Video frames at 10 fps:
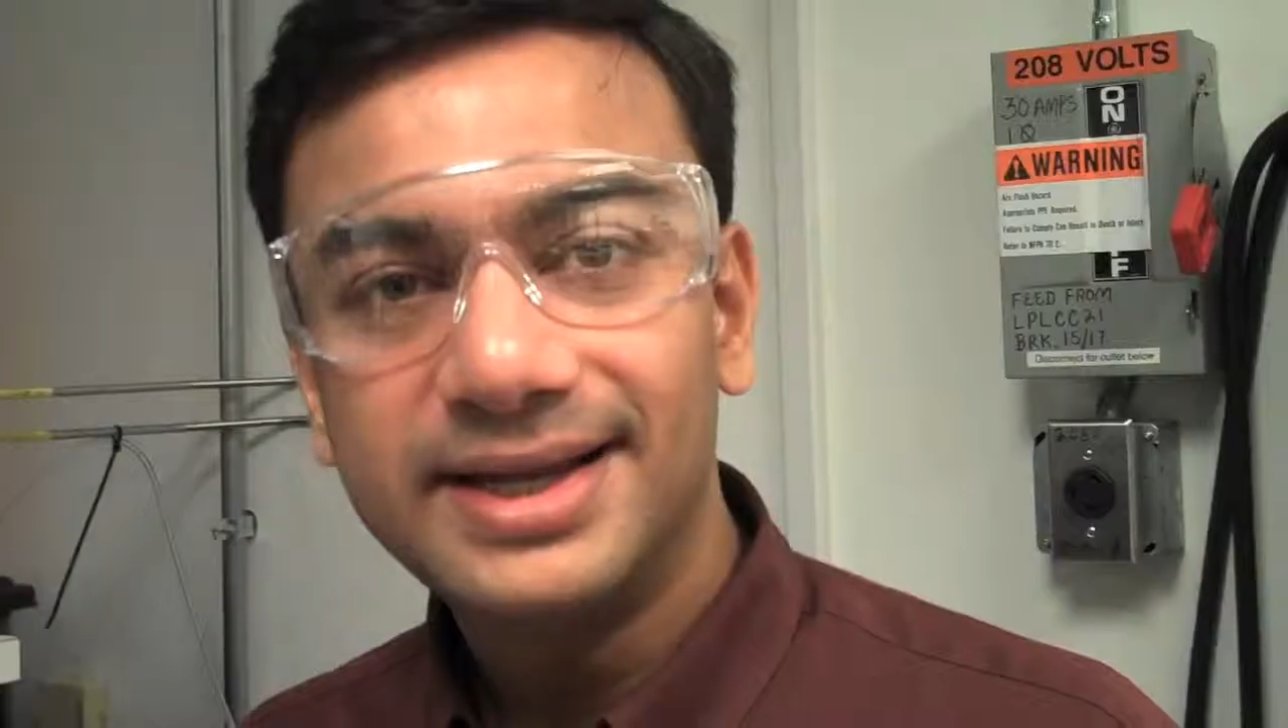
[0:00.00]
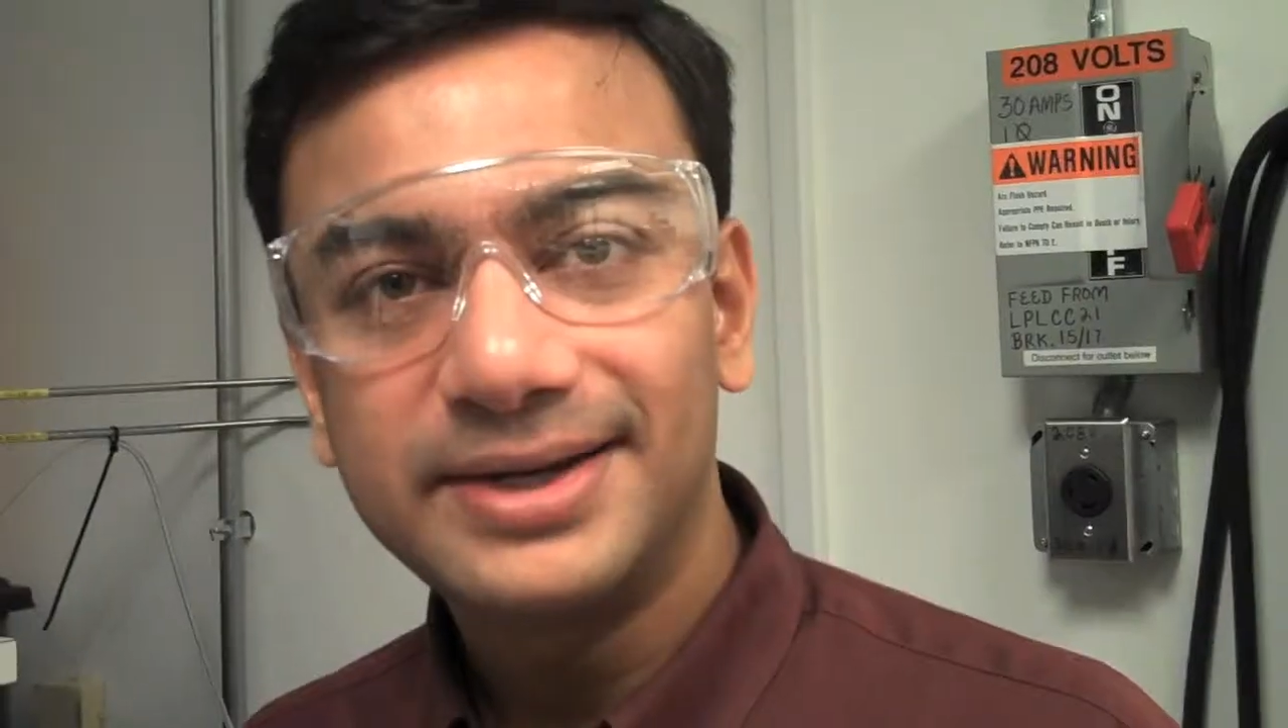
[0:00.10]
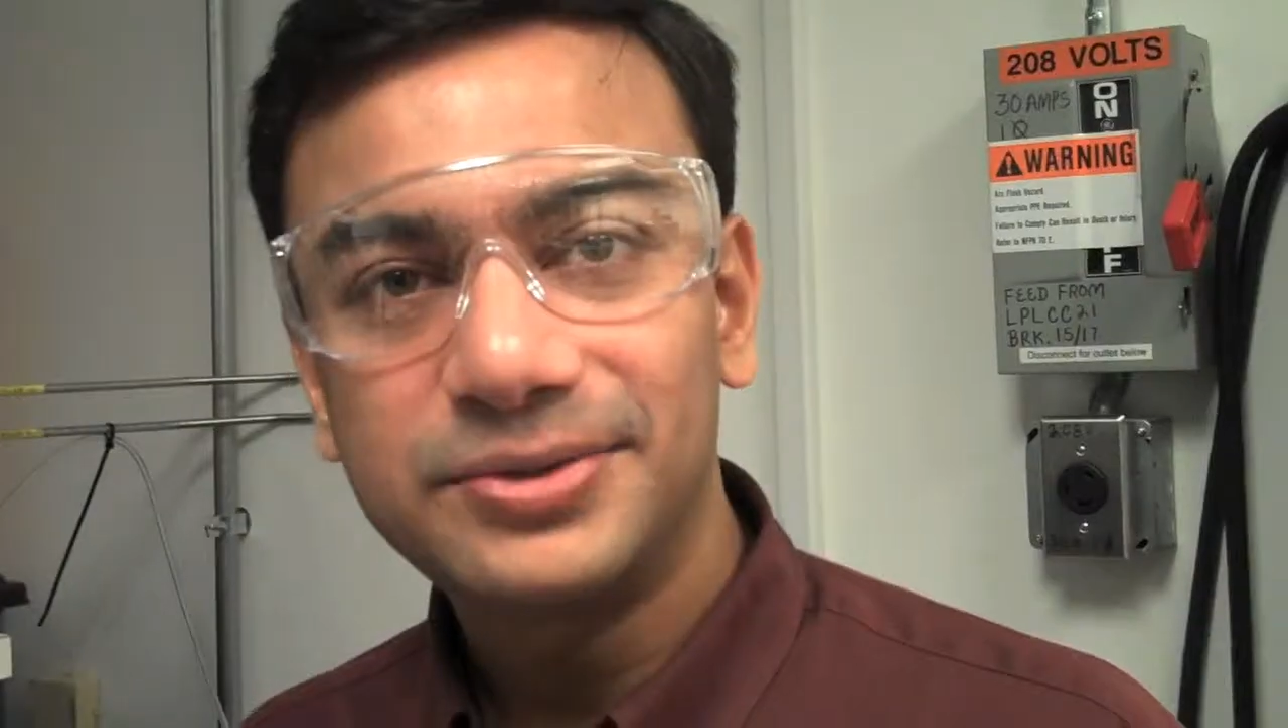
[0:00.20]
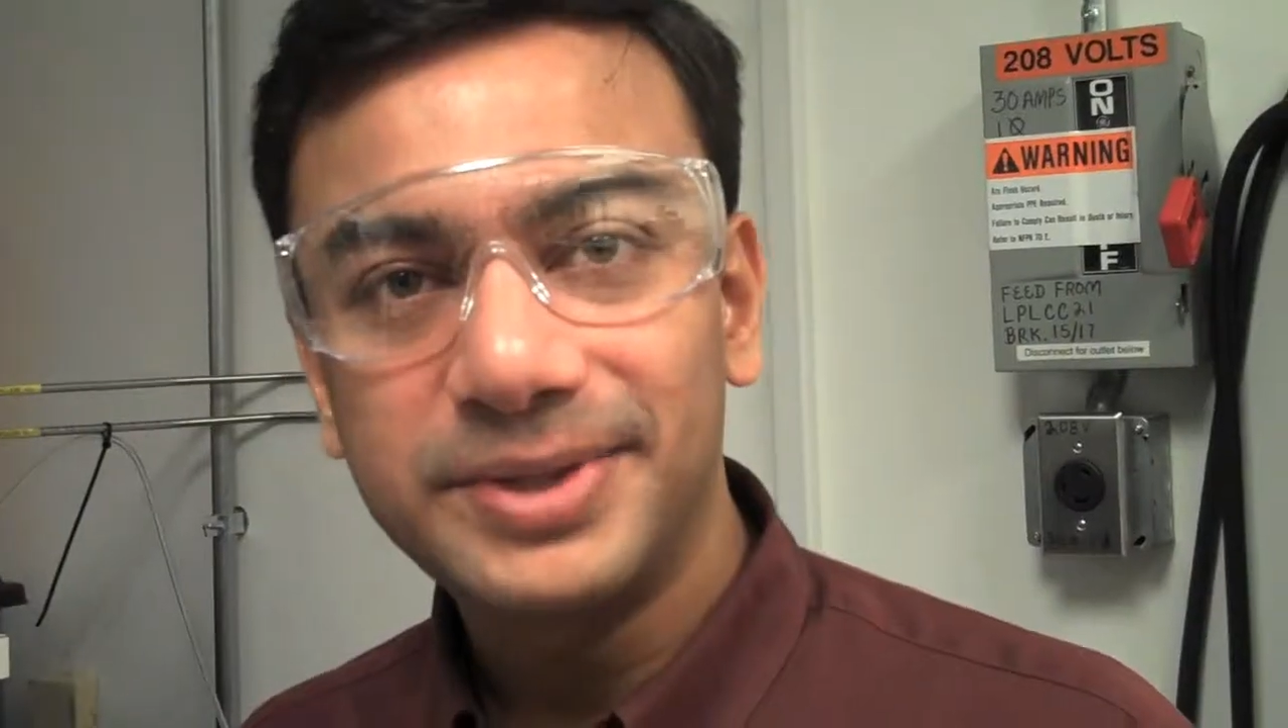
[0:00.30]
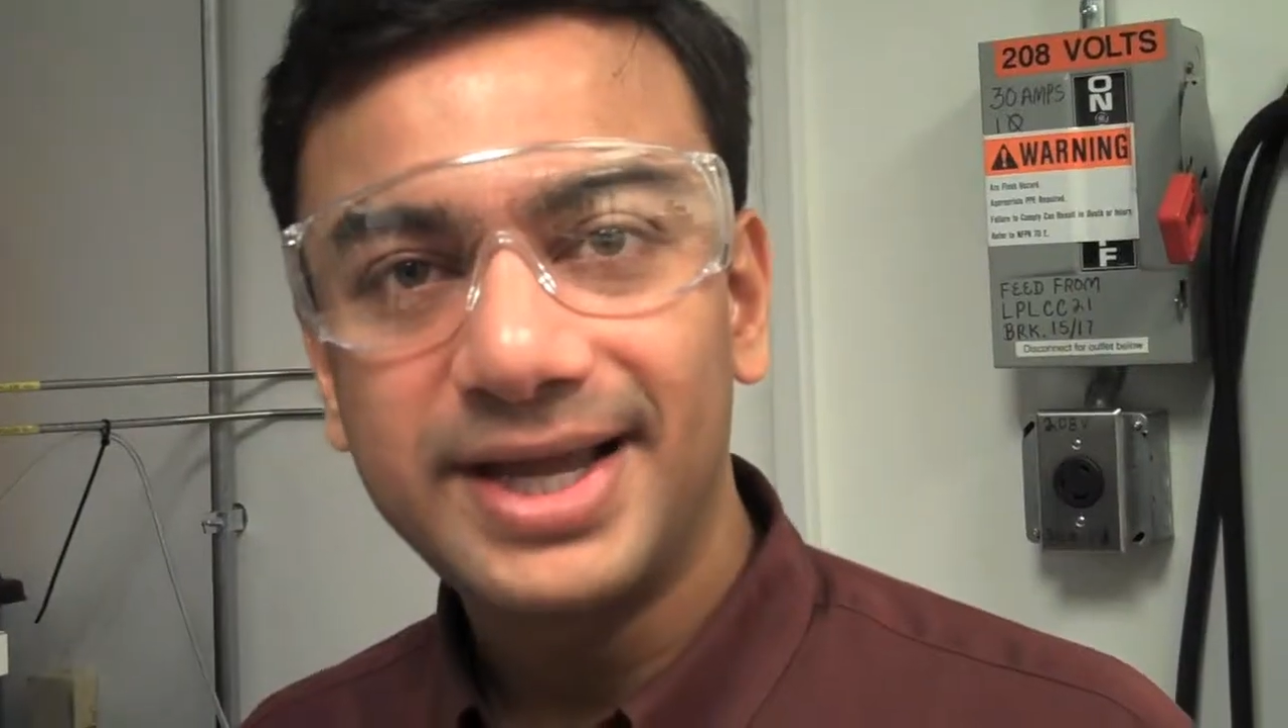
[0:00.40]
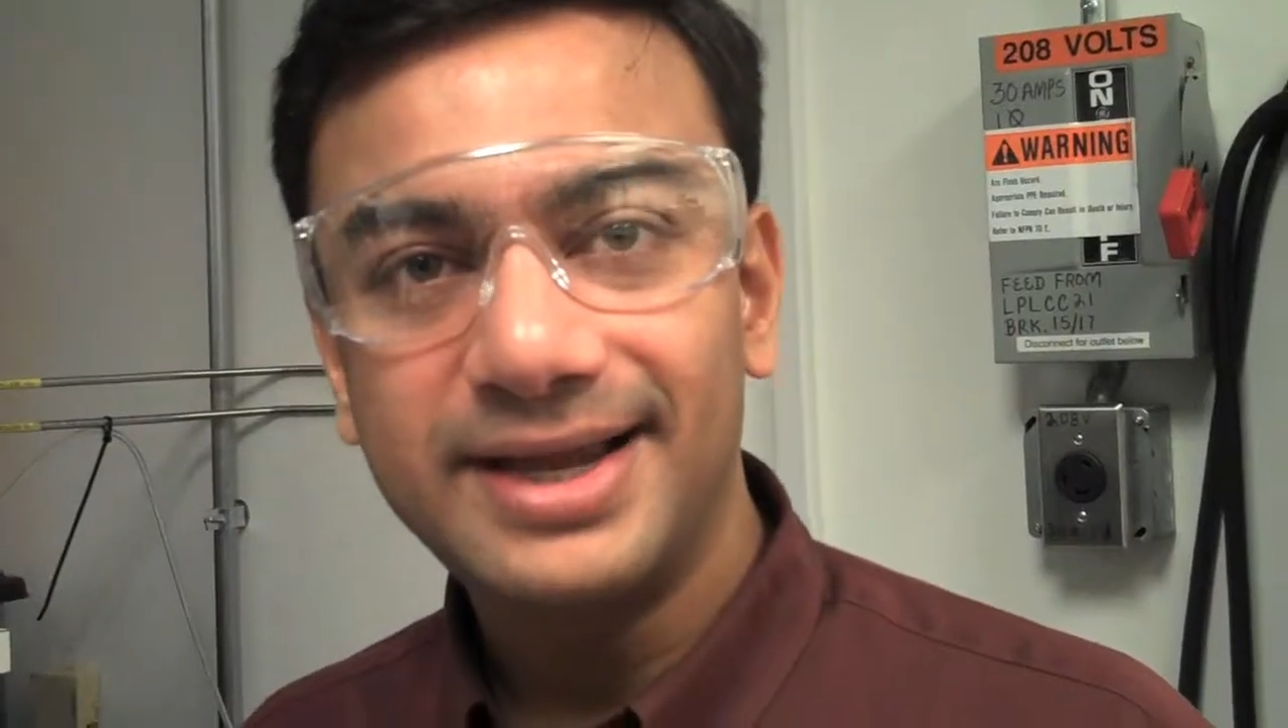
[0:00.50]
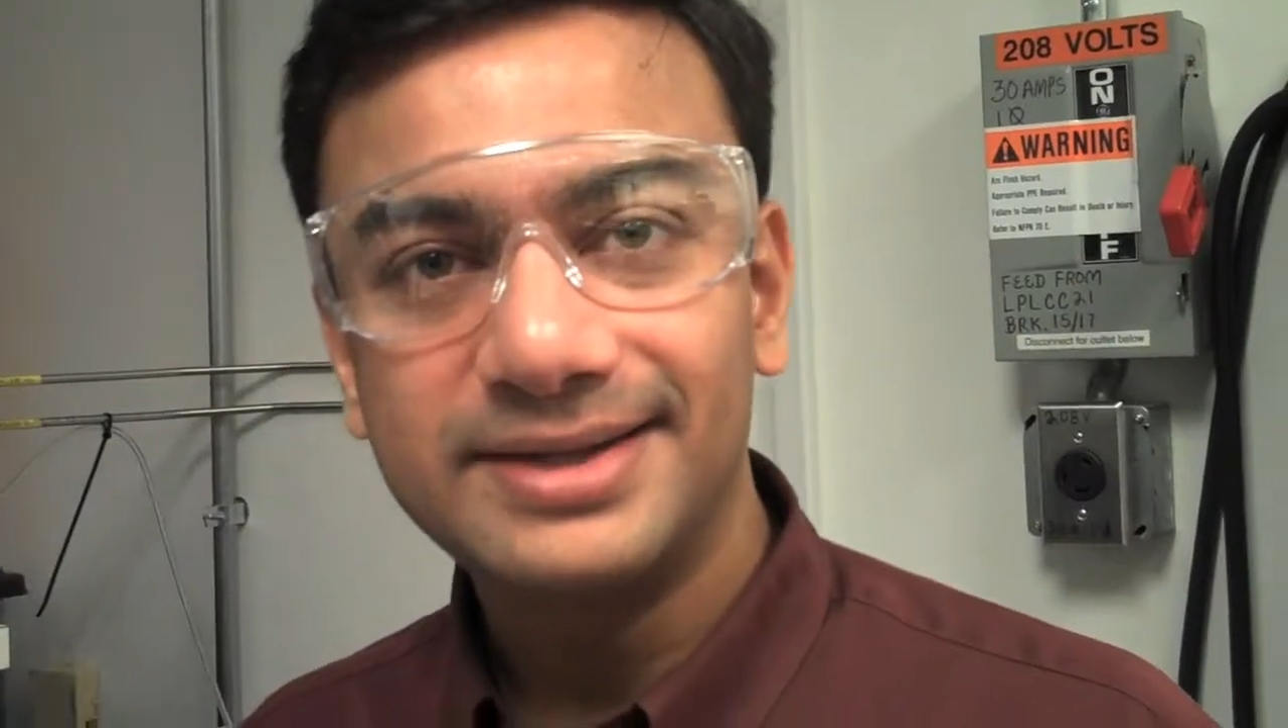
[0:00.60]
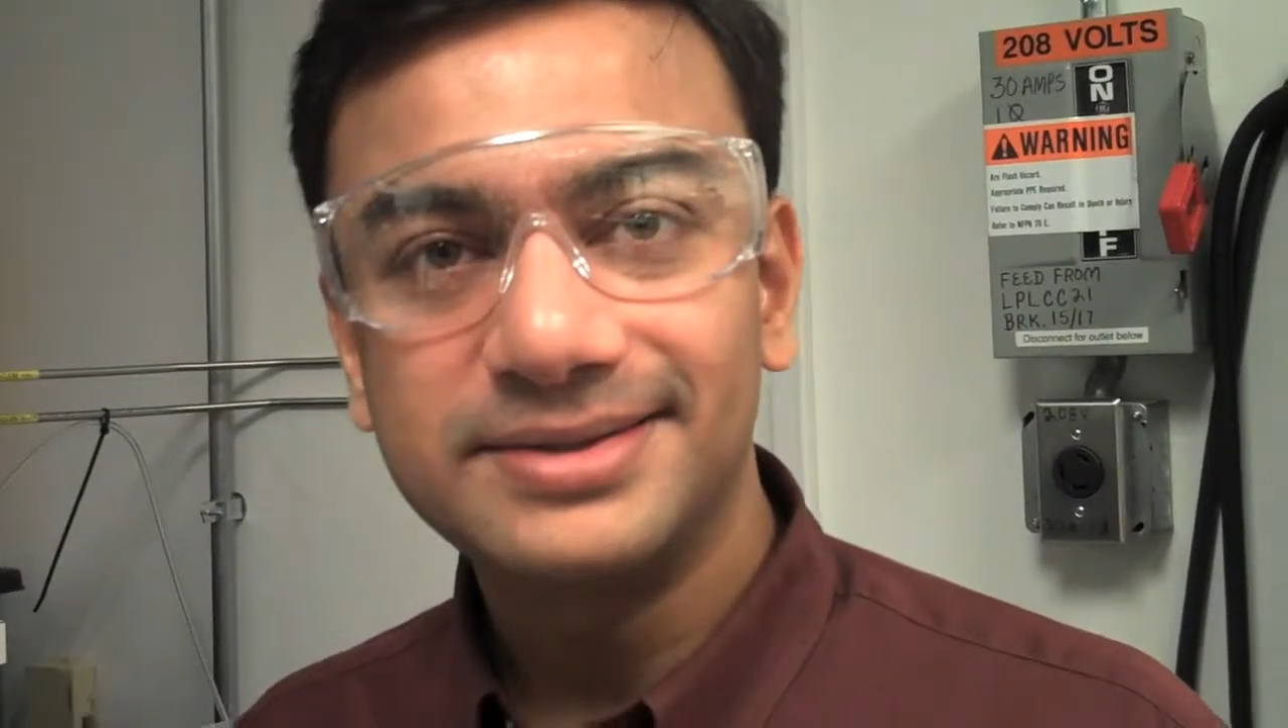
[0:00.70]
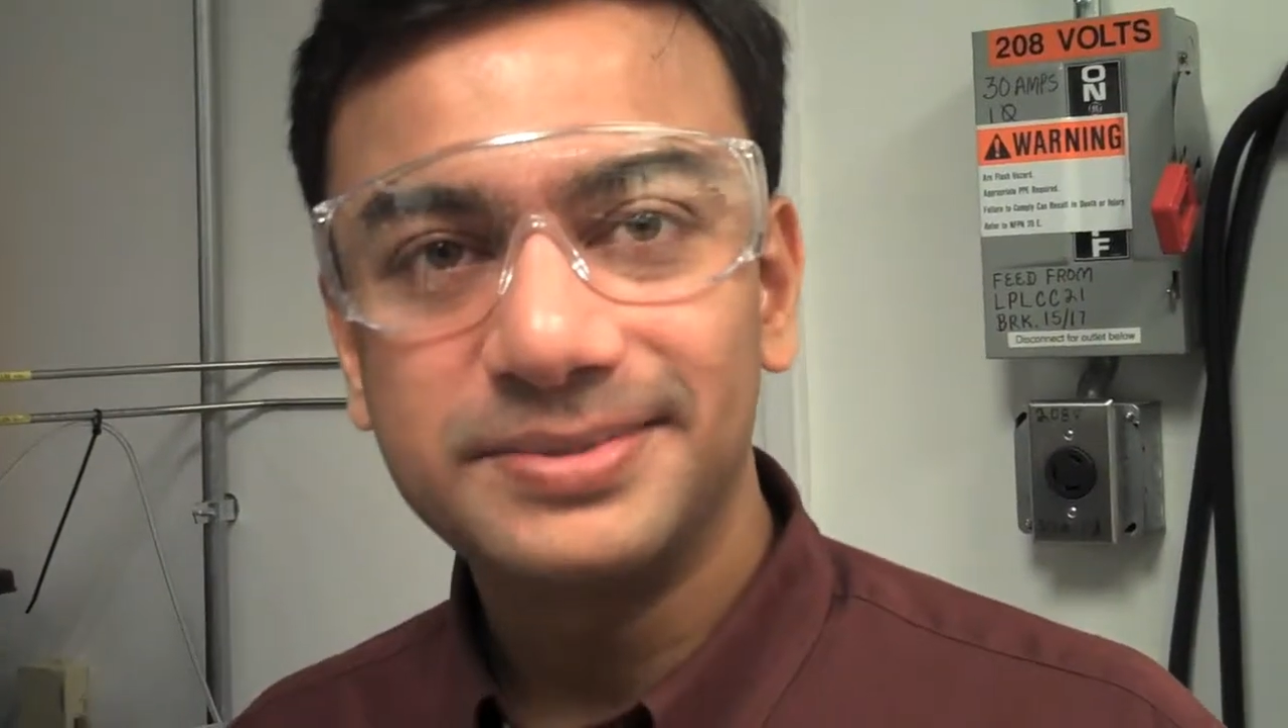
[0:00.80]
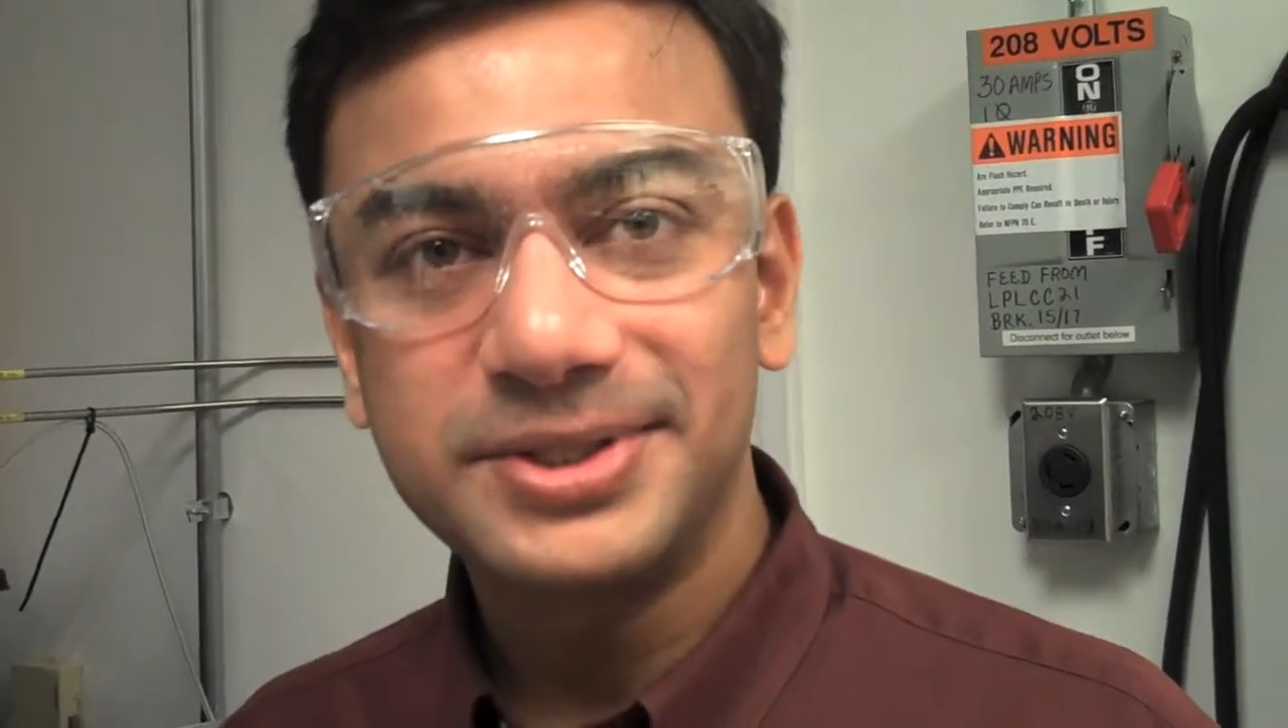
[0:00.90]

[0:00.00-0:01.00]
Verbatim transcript: Electromechanical